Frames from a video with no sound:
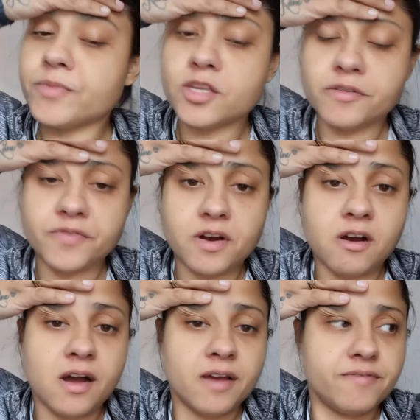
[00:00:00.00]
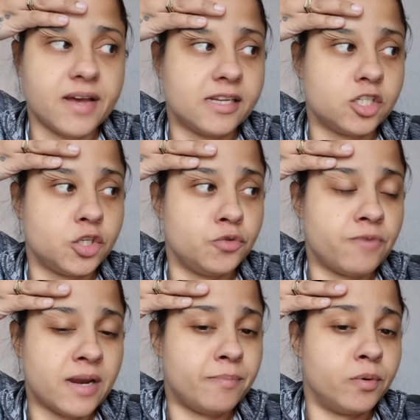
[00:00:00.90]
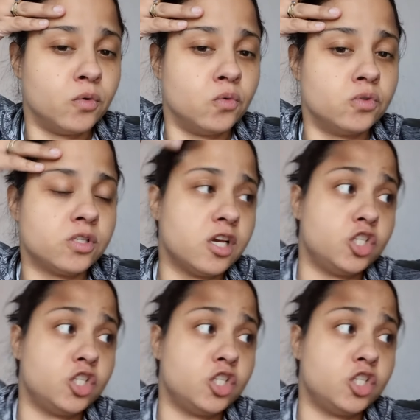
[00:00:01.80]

So far, I've had 2 Red Bulls,